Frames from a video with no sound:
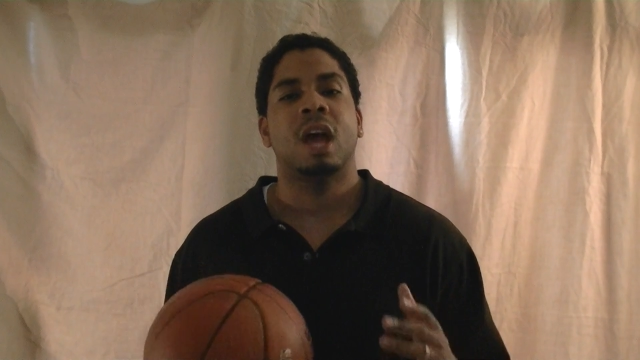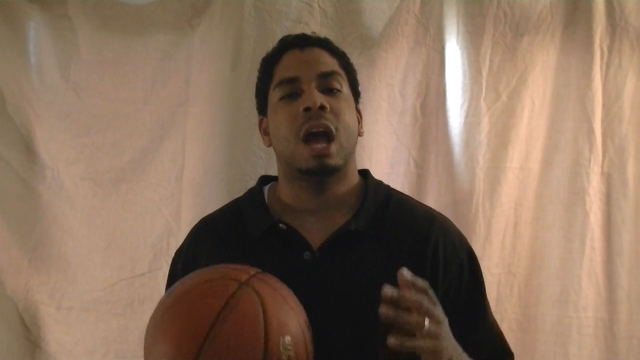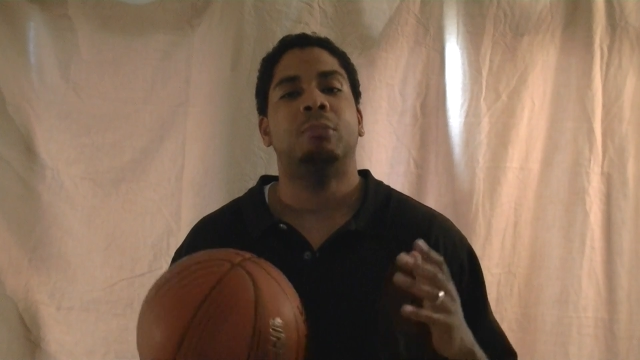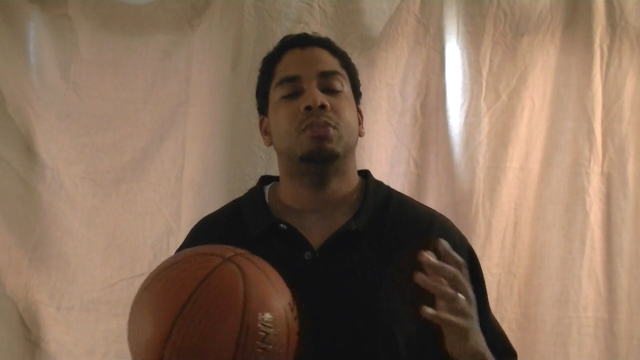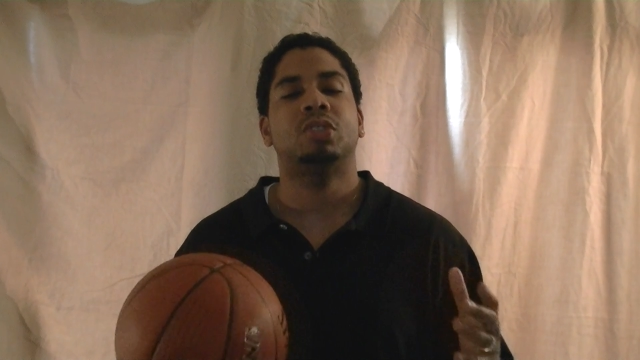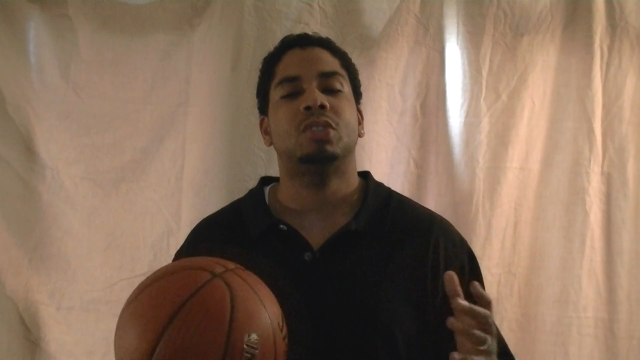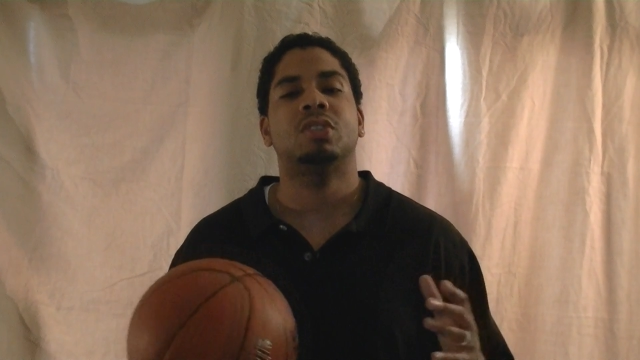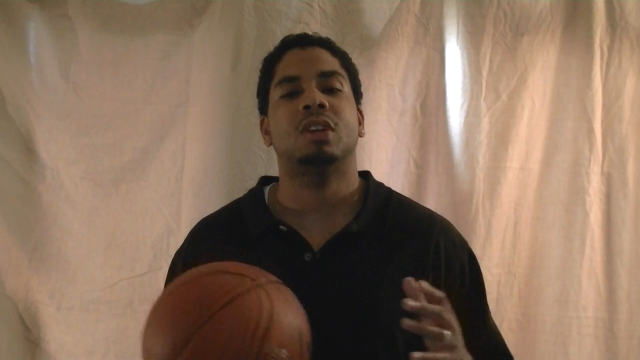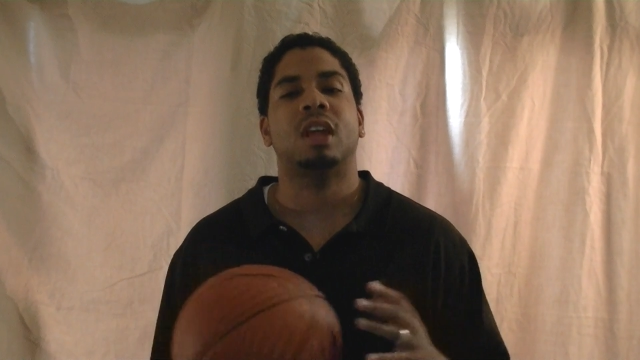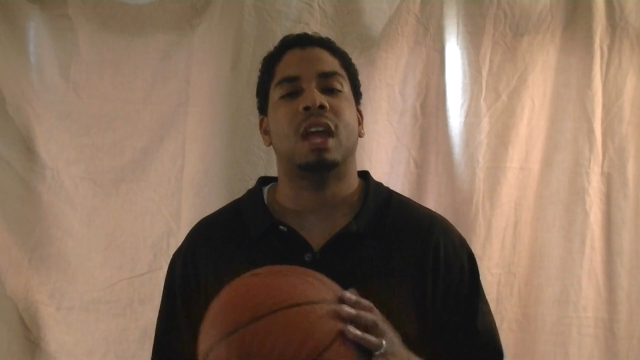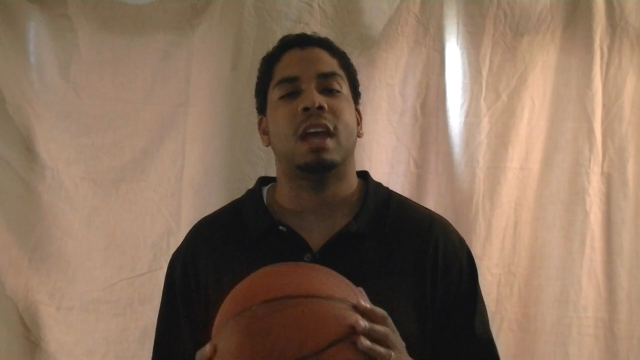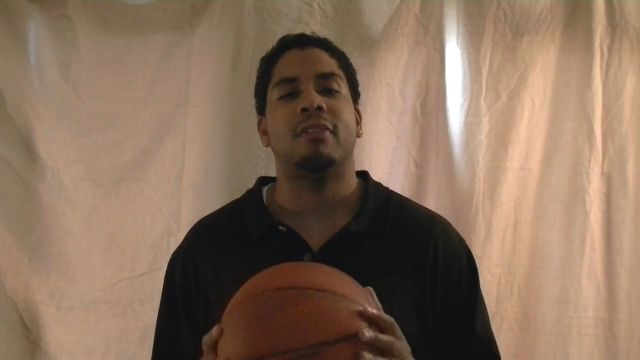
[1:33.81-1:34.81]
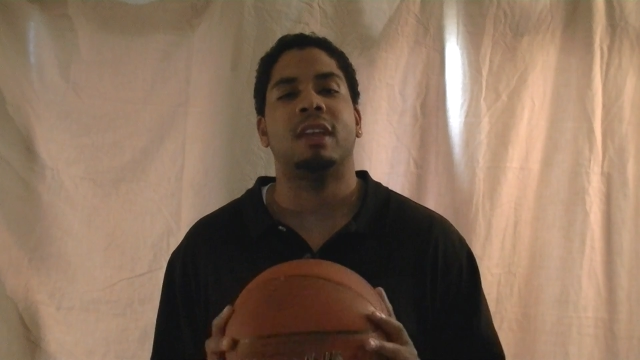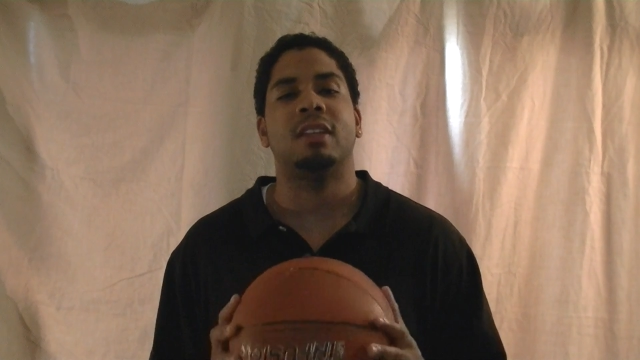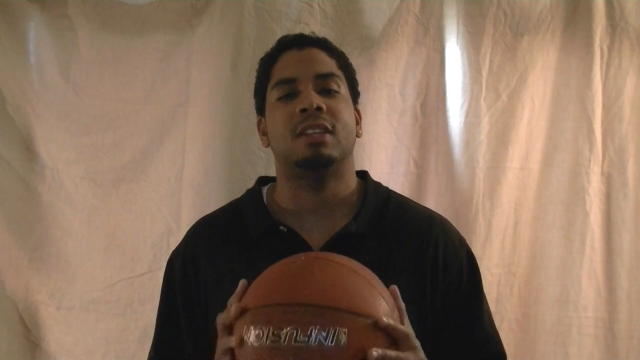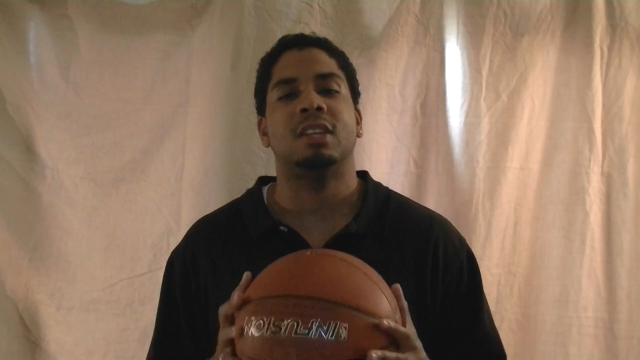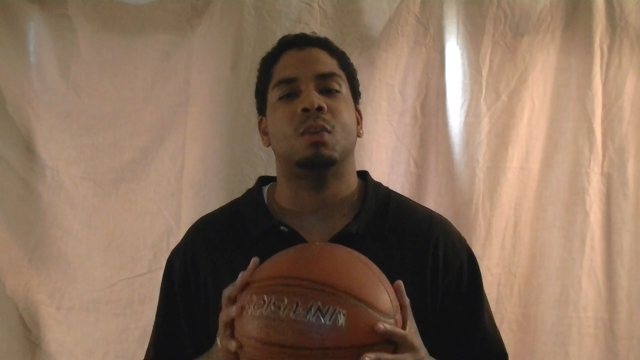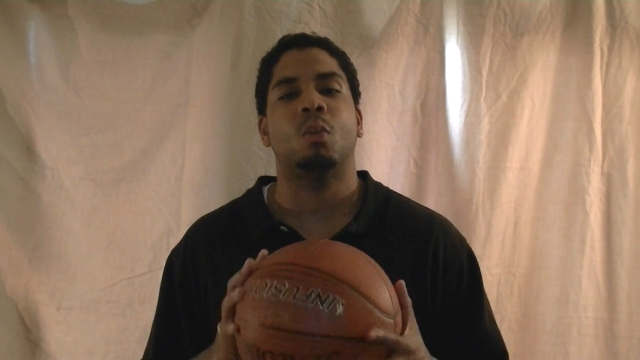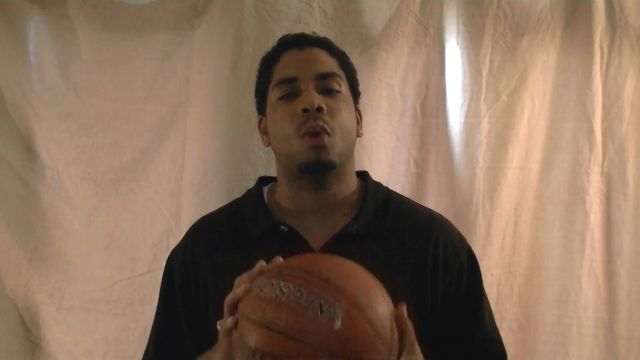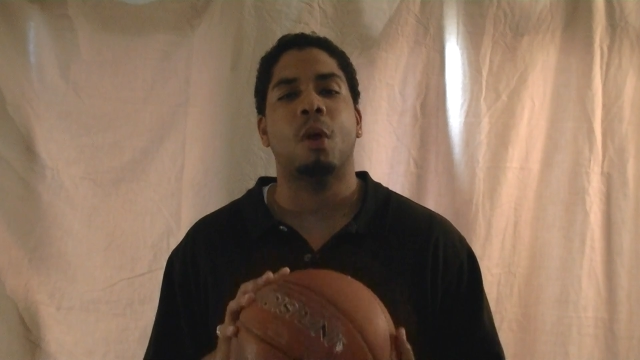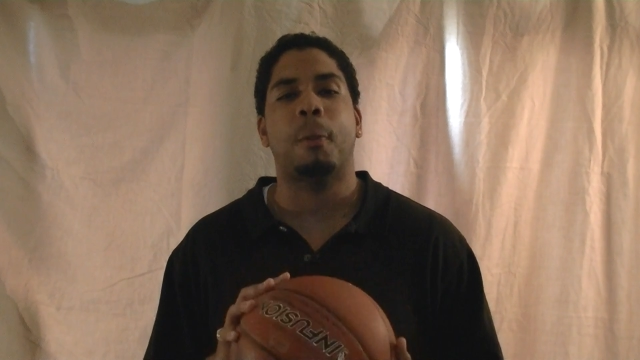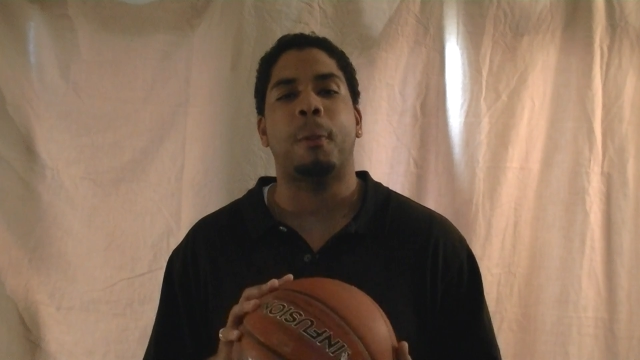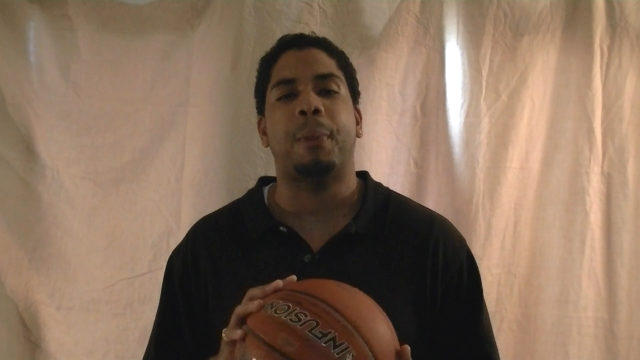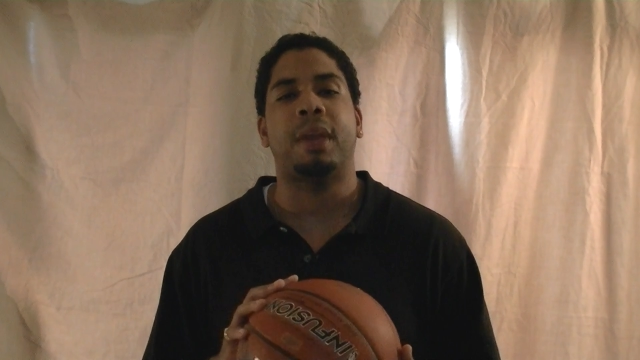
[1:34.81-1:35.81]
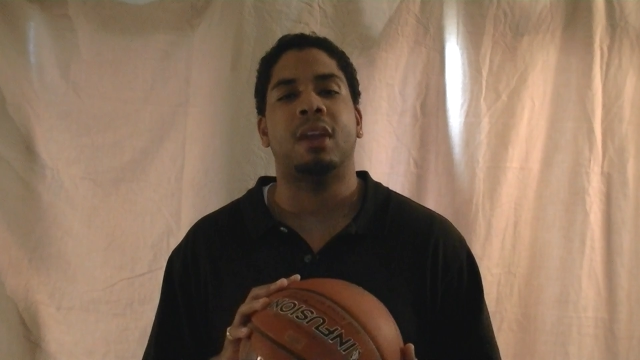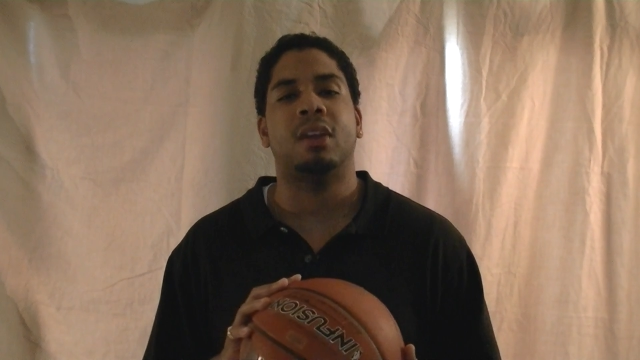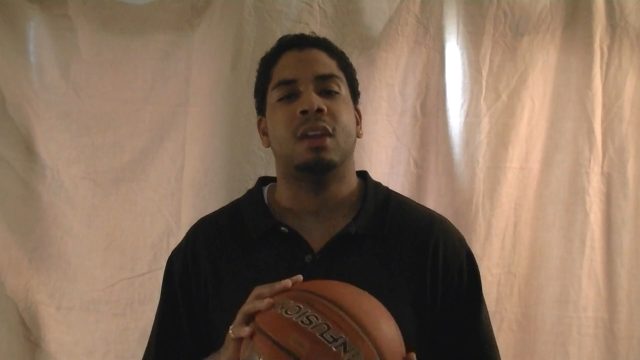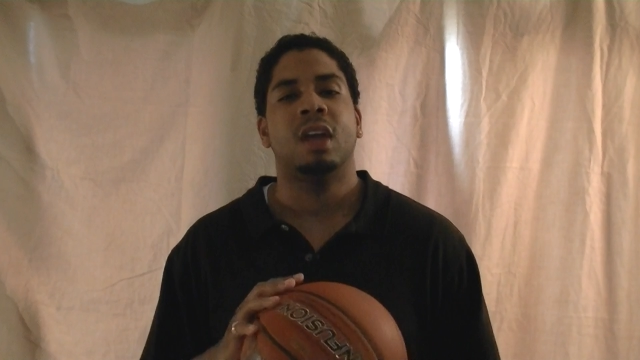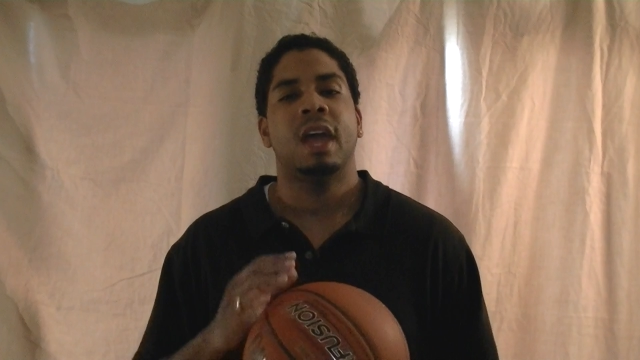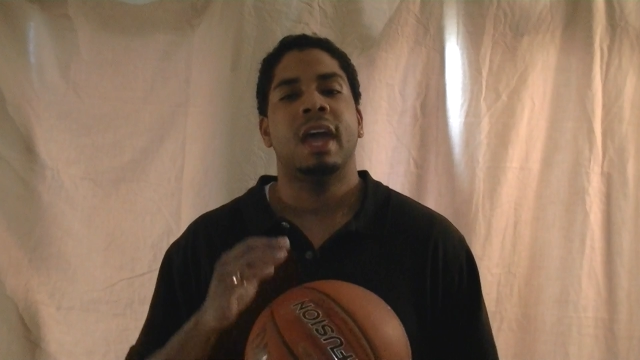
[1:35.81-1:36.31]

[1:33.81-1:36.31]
I'm sure is going to have that team well prepared.